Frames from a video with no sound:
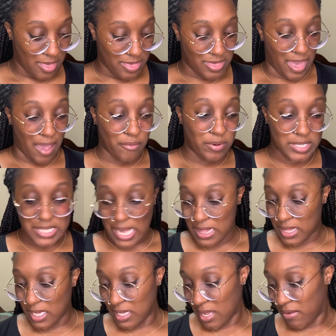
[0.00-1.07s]
That was, I
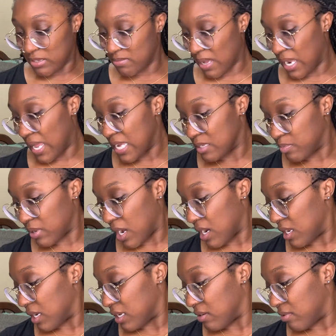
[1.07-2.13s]
think that was my last
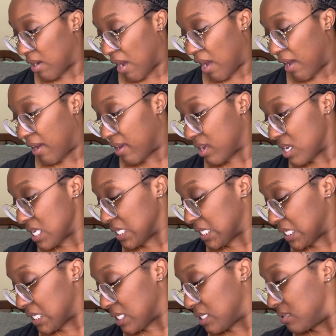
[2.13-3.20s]
product, you
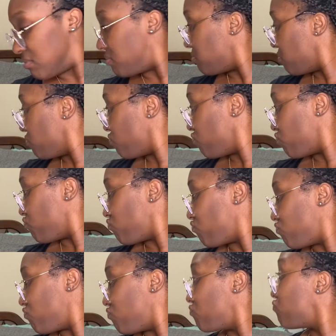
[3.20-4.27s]

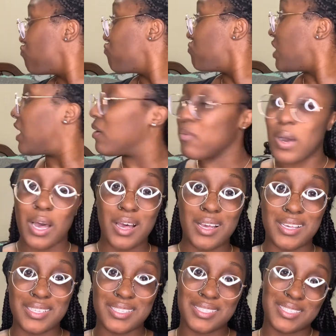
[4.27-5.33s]
guys. It
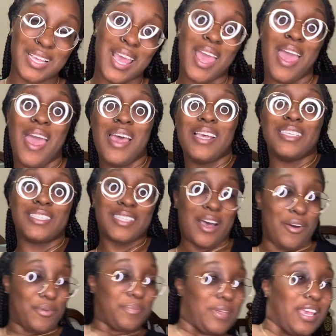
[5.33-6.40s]
was.
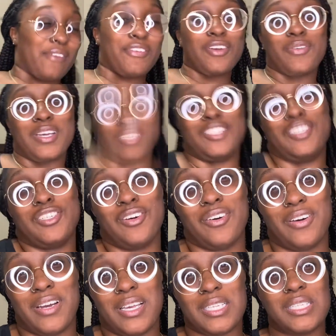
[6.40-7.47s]
So, if you
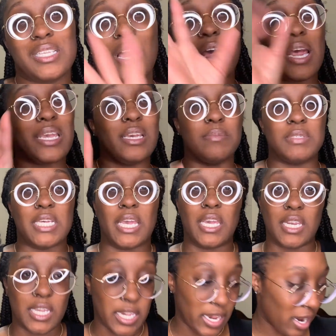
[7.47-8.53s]
enjoyed, sorry, I keep shaking
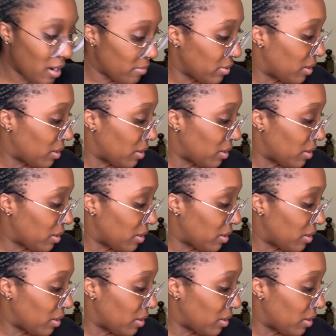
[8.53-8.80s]
the camera.